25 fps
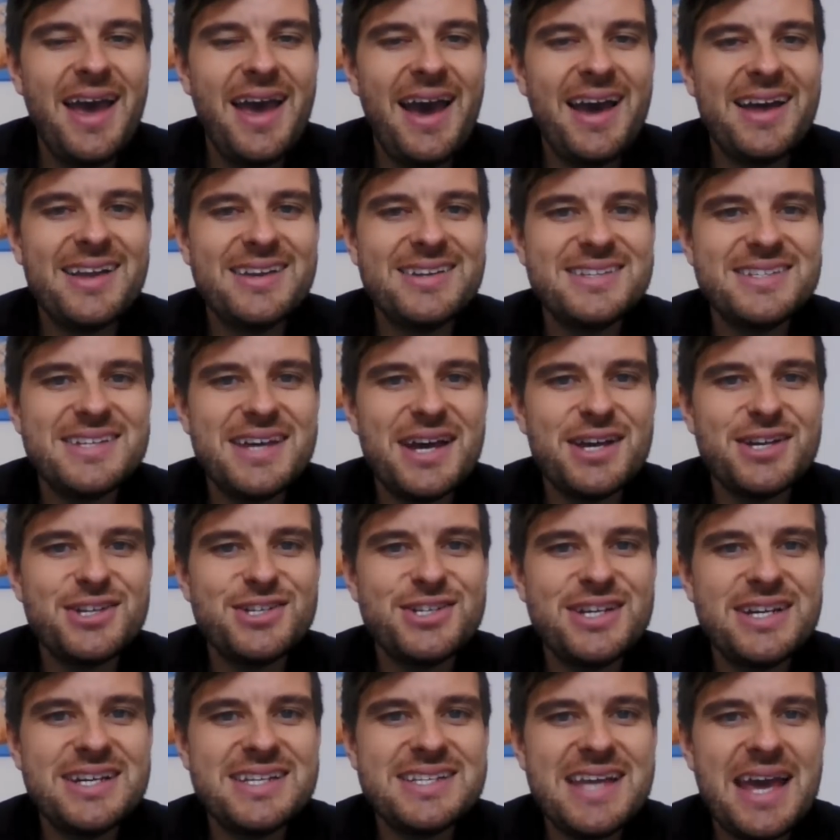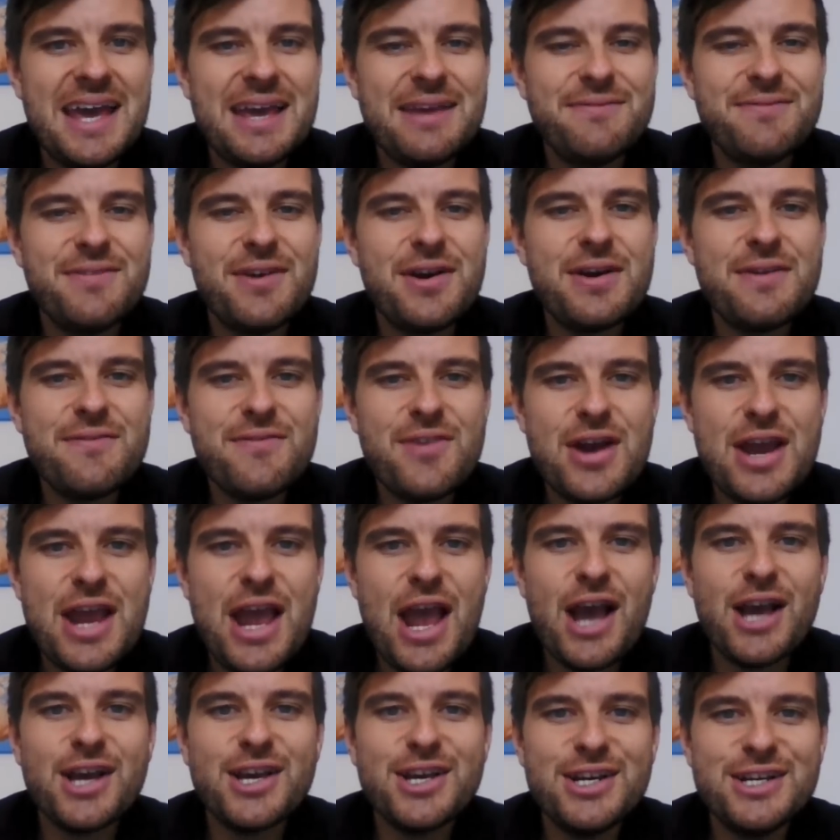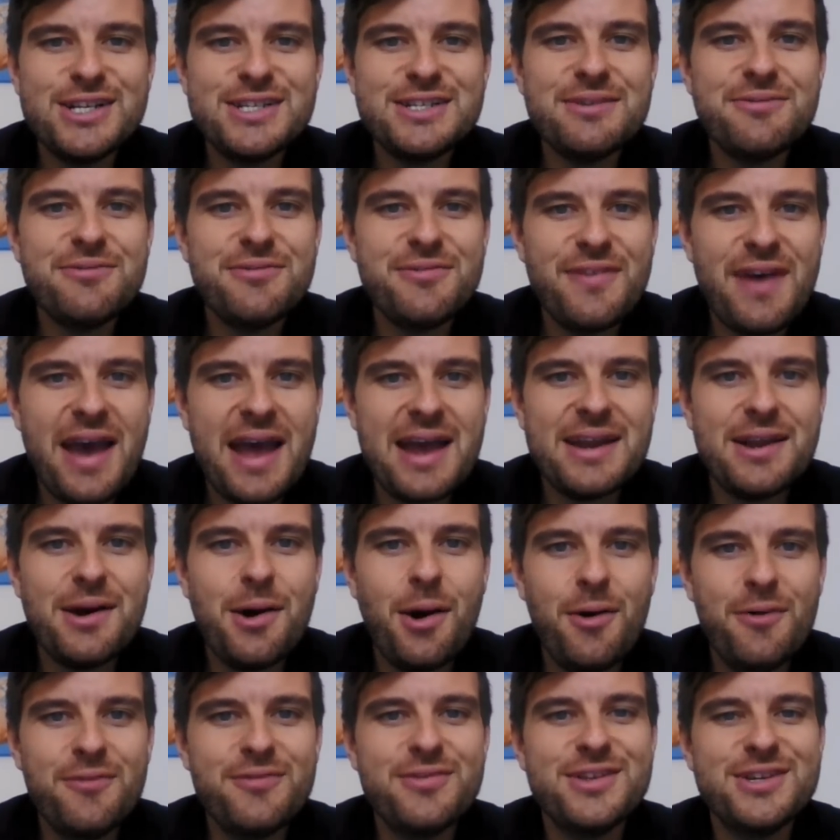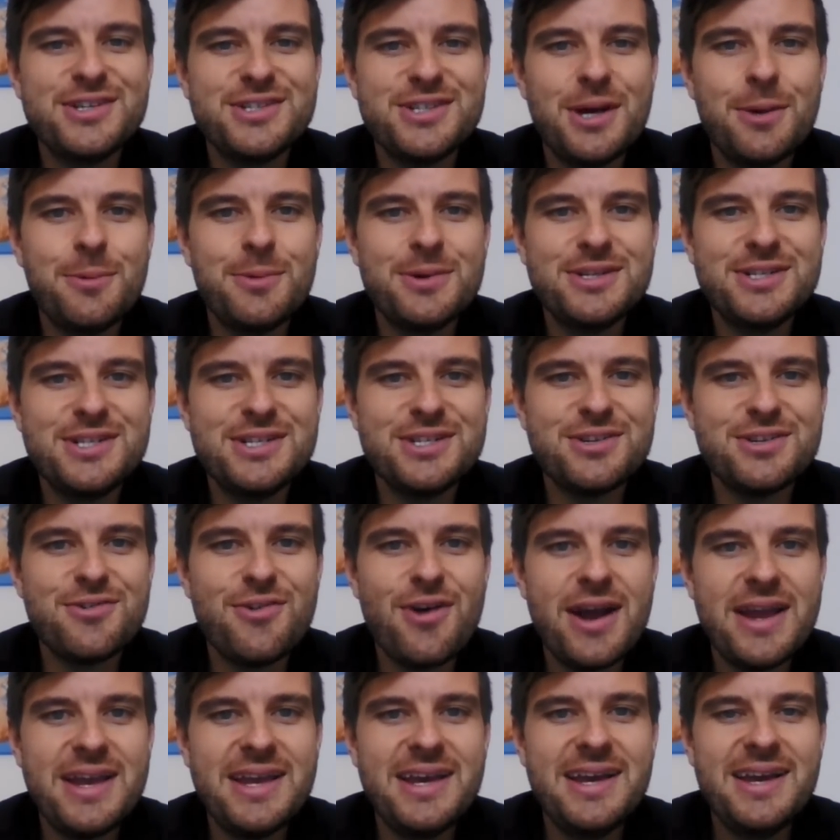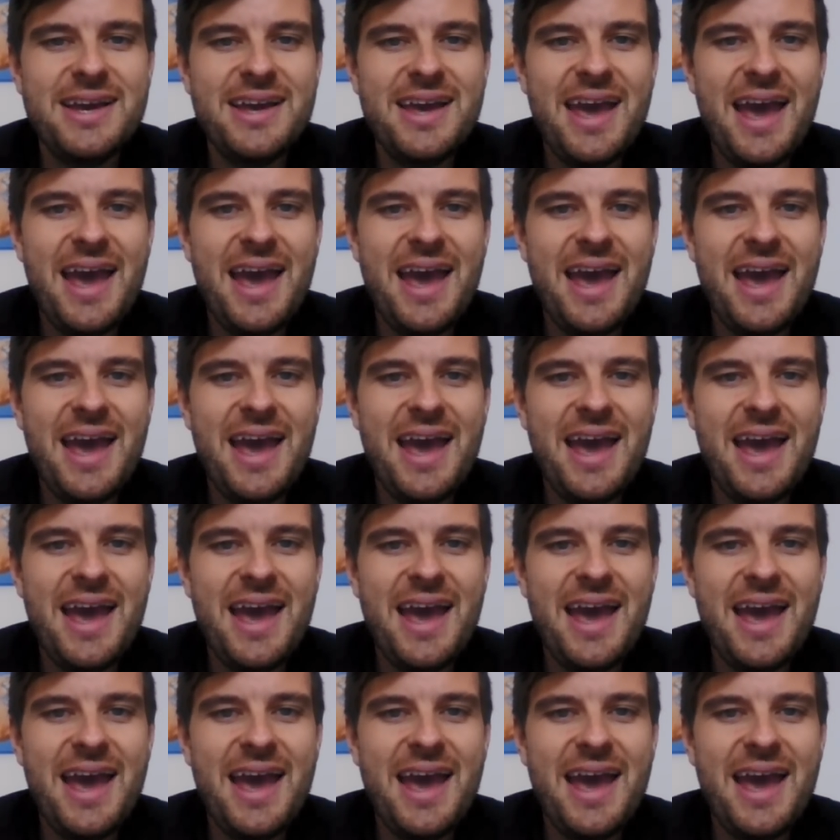and she is a very, very good fan of the show, which is great.